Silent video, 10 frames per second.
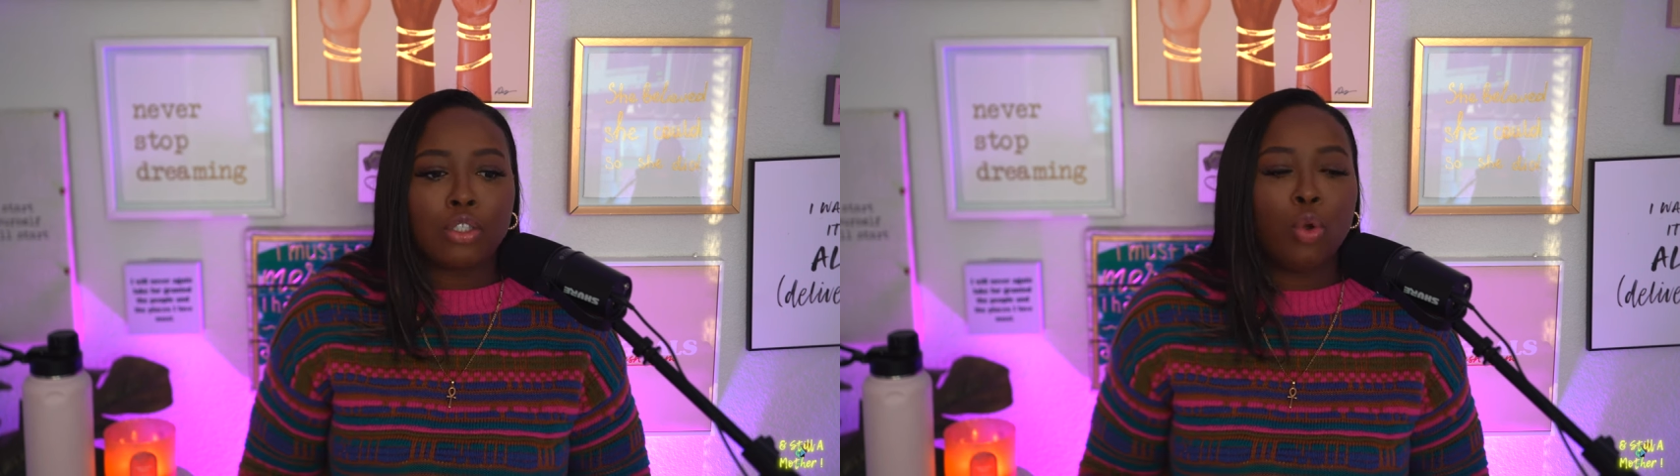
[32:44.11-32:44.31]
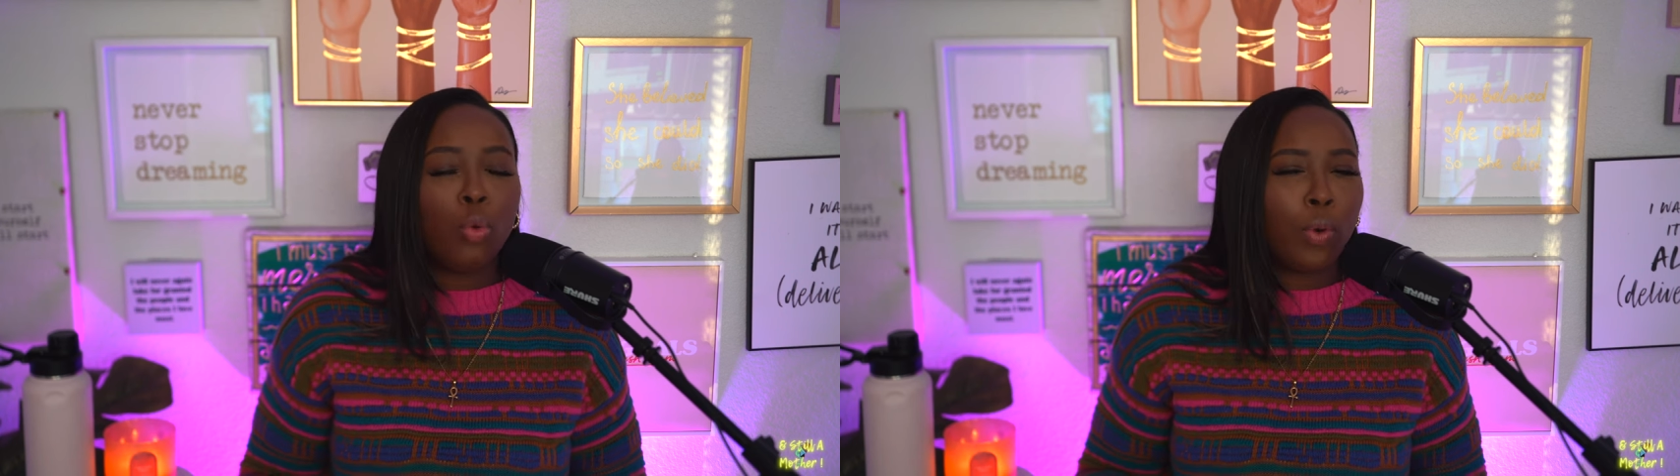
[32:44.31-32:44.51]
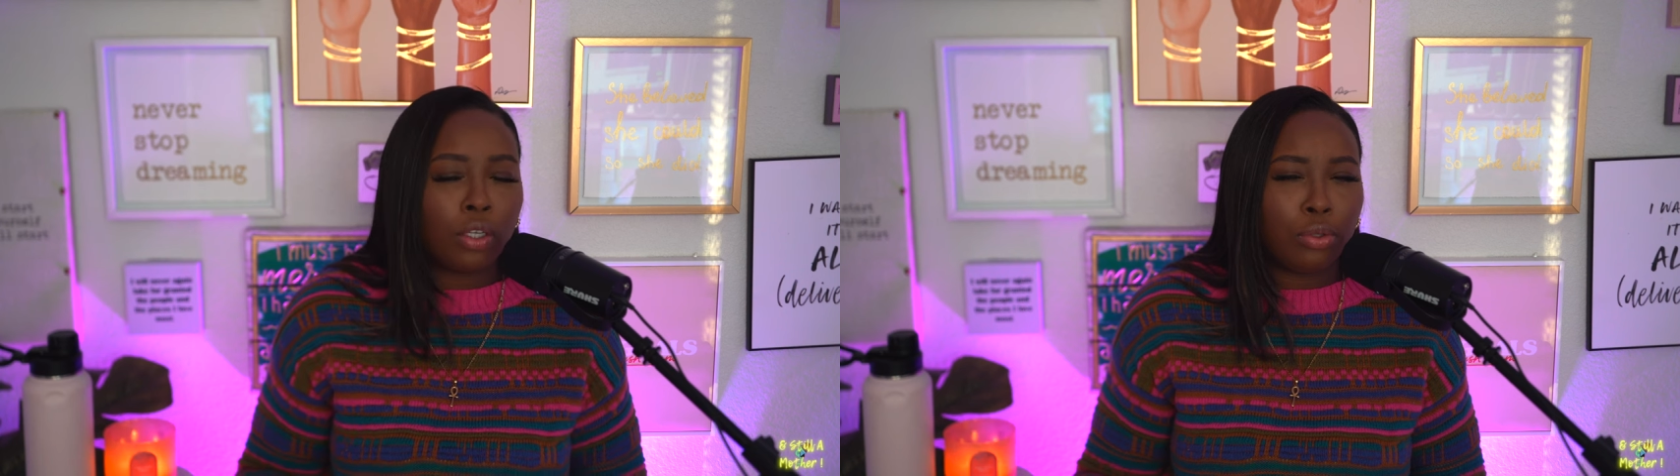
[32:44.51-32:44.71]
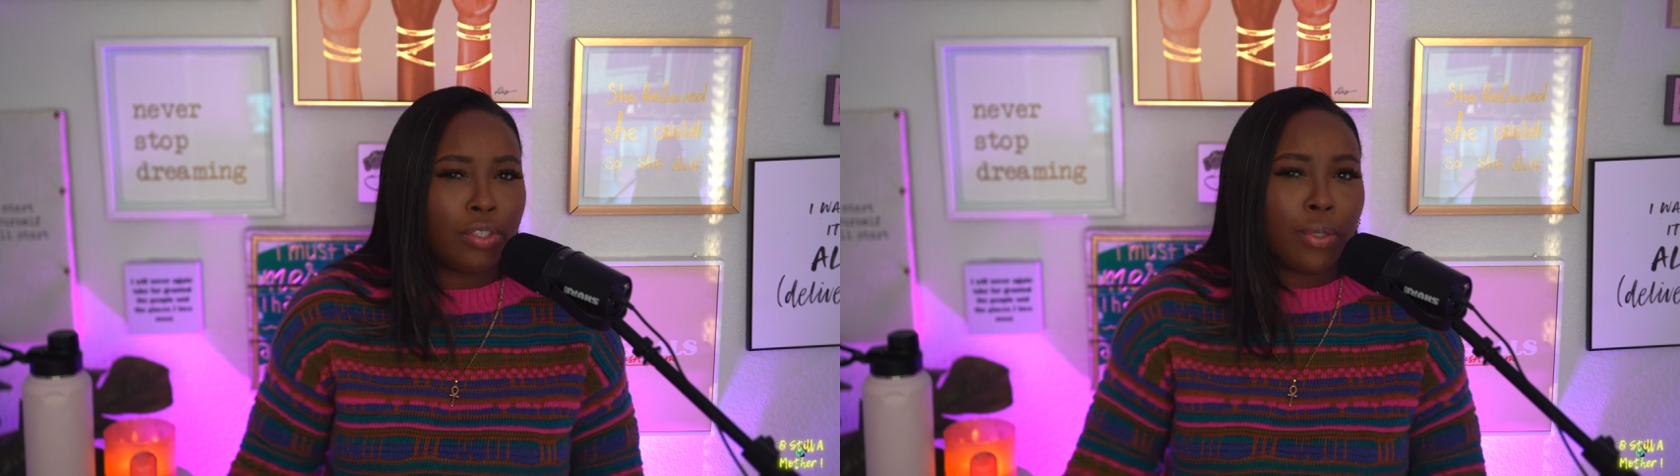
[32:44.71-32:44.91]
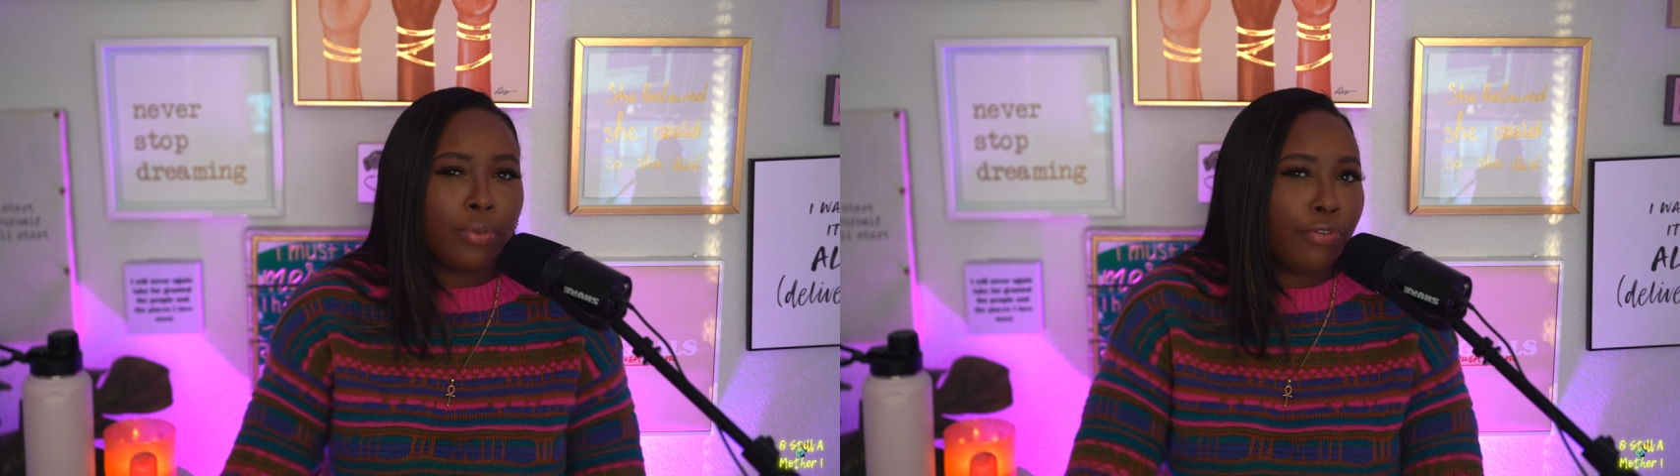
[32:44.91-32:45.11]
who want to do
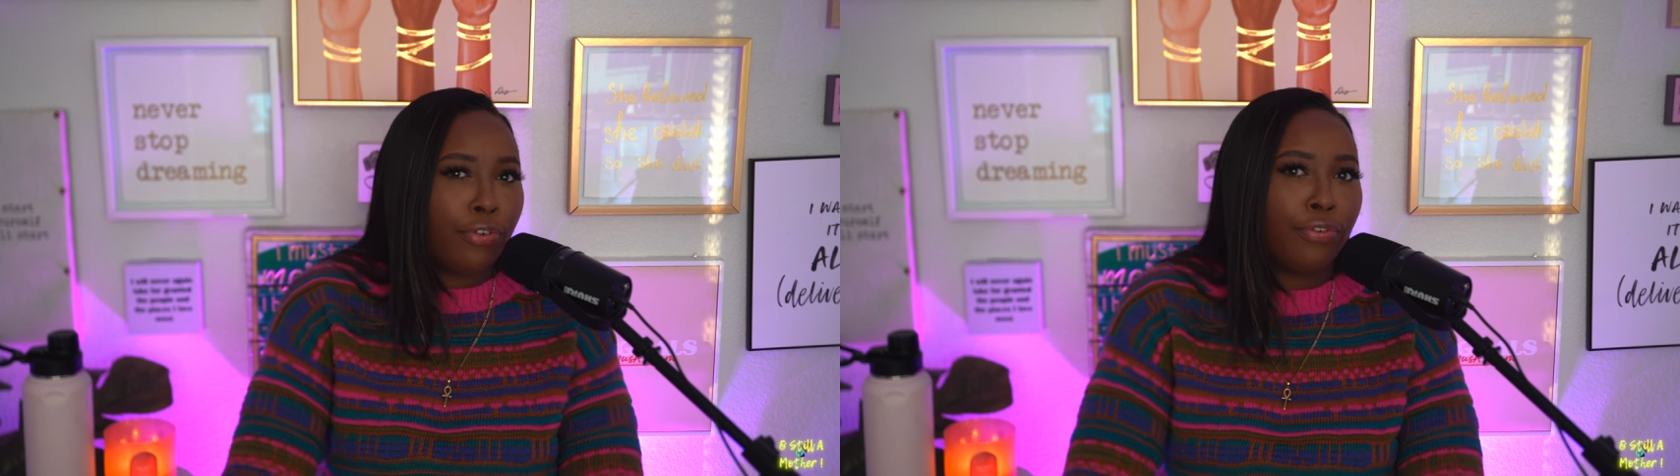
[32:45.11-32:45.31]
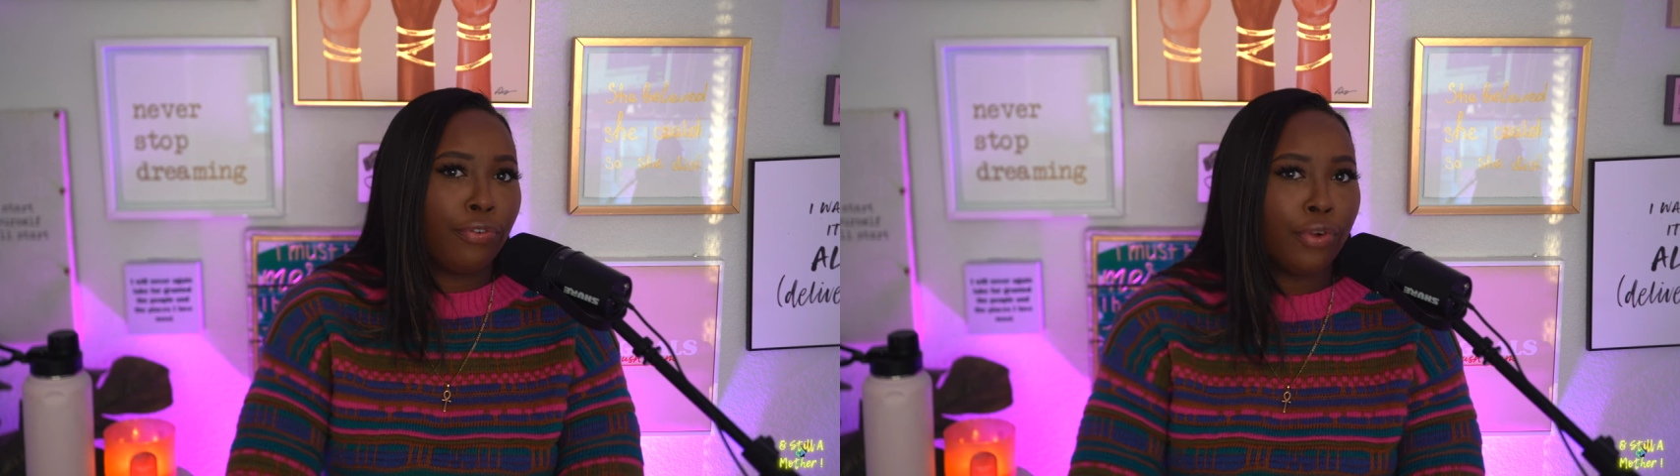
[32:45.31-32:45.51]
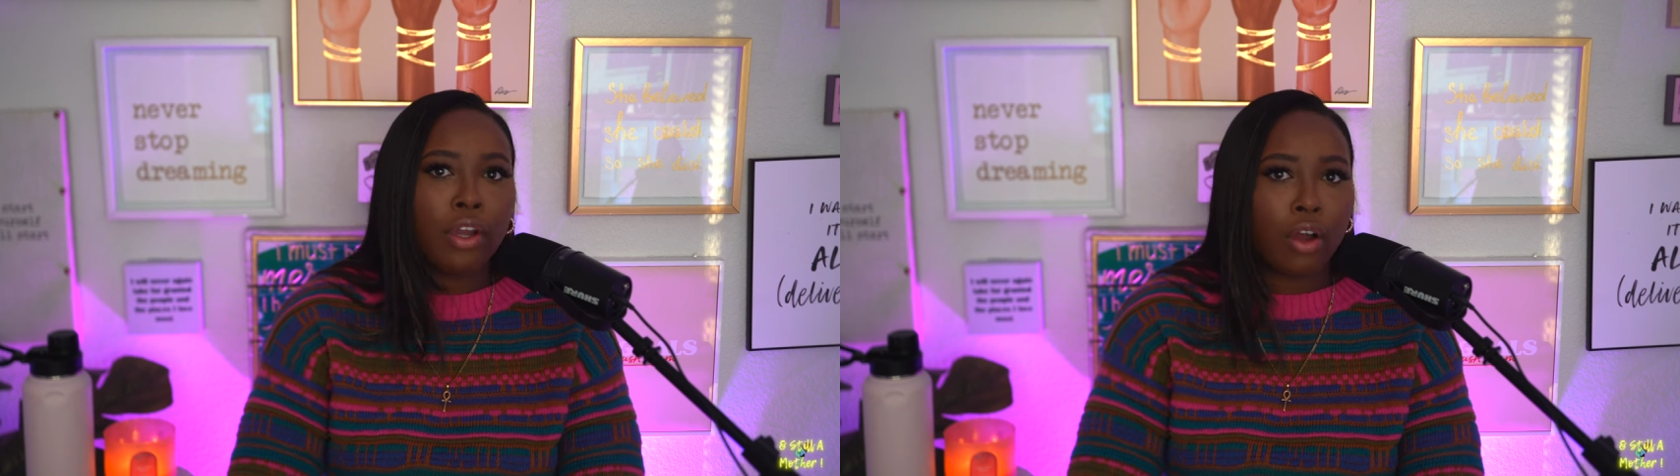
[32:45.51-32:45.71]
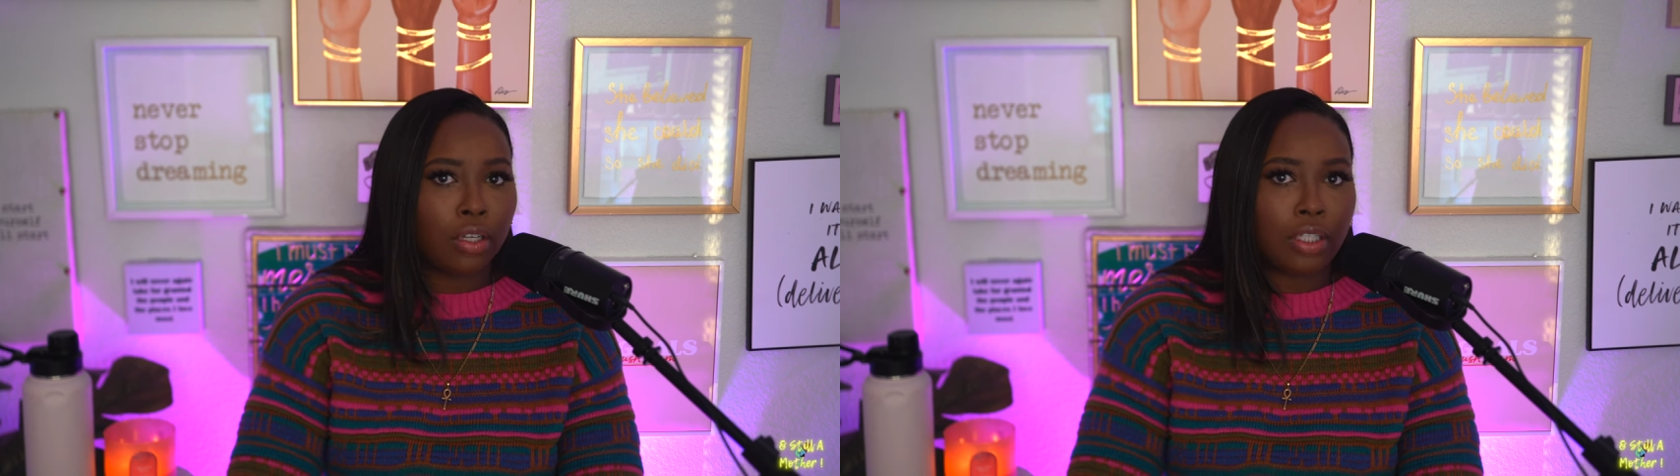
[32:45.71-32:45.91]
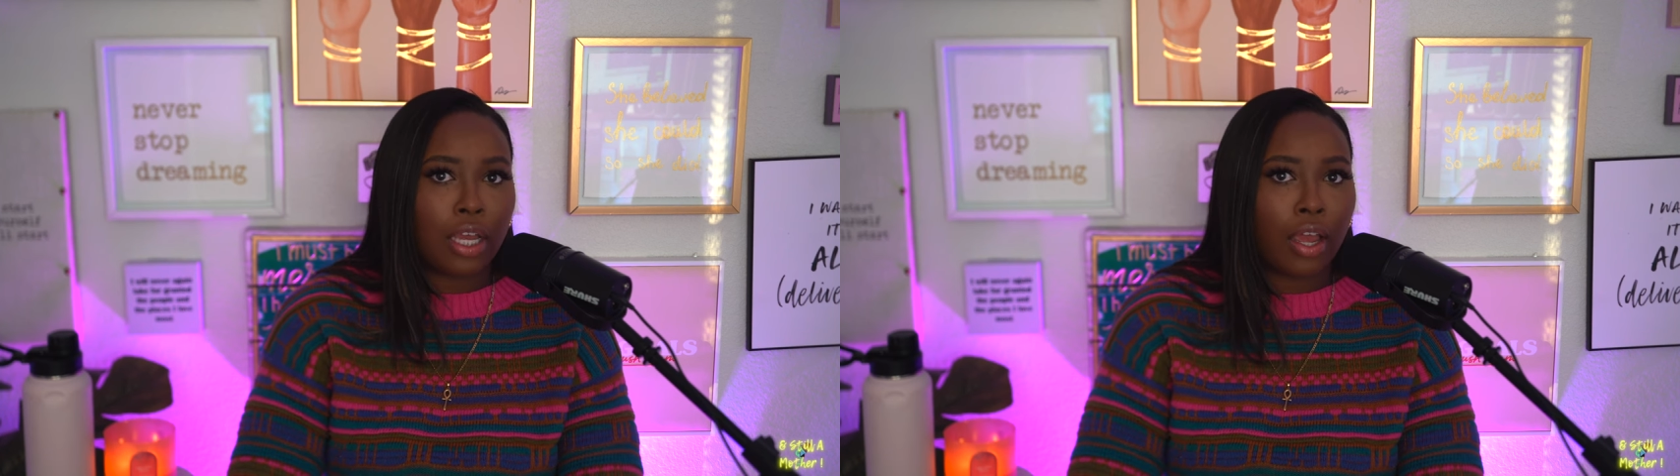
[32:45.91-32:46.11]
something for free all the
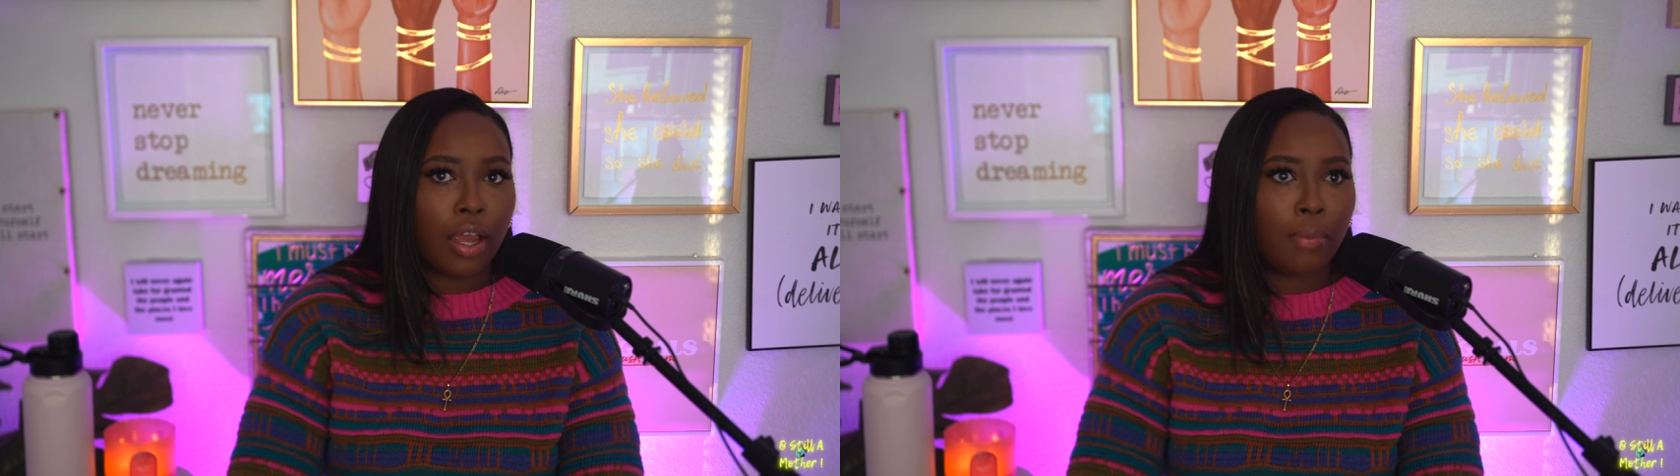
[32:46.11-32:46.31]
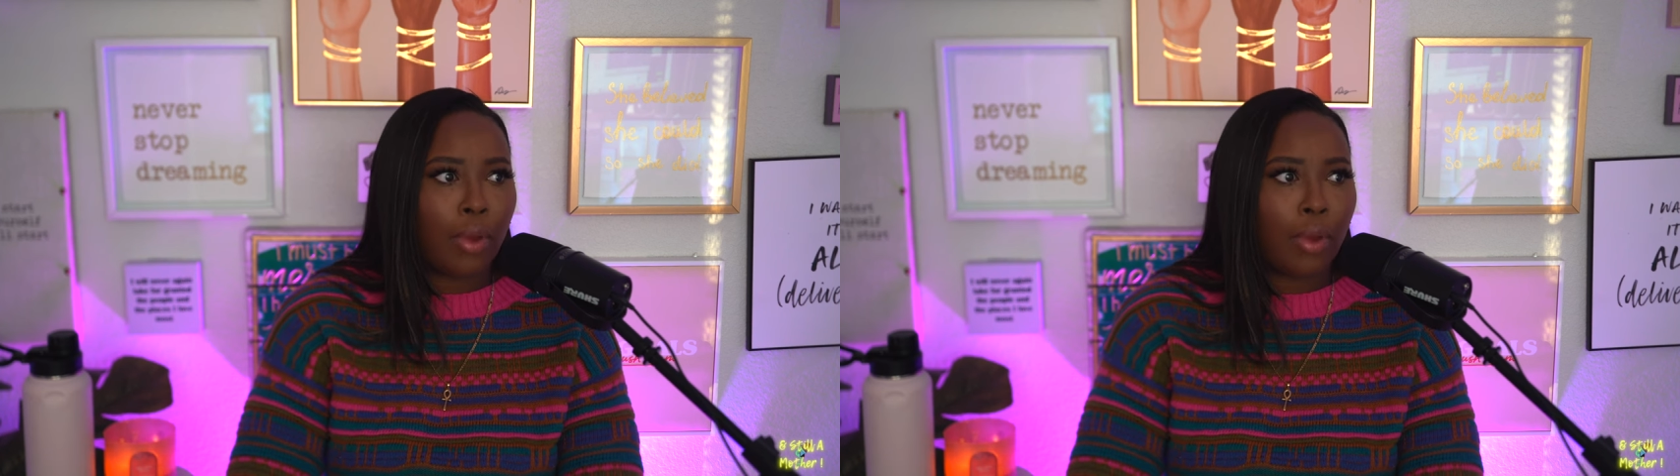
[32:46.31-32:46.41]
time?